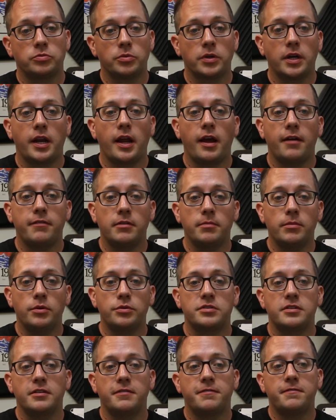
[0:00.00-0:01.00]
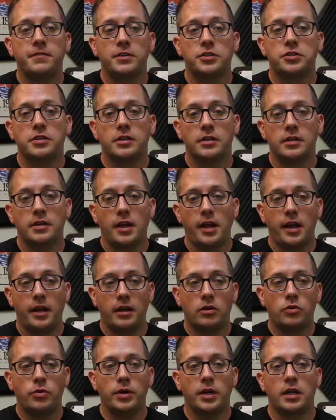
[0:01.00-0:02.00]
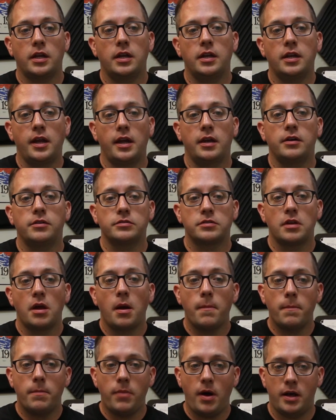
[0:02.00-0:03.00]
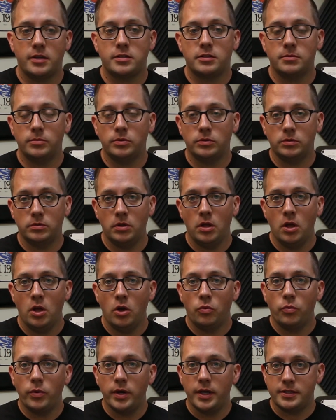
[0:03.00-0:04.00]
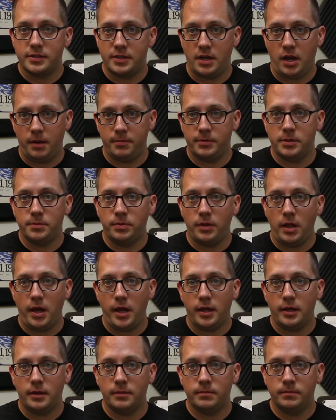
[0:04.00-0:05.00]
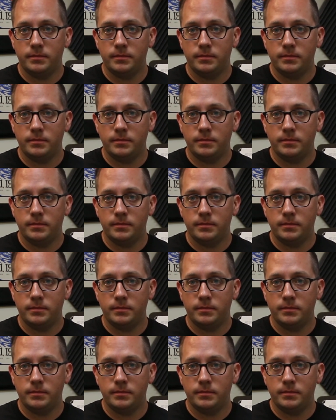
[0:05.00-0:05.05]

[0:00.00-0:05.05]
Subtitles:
we're going to have the most efficient and quick inhales possible when it's time to play.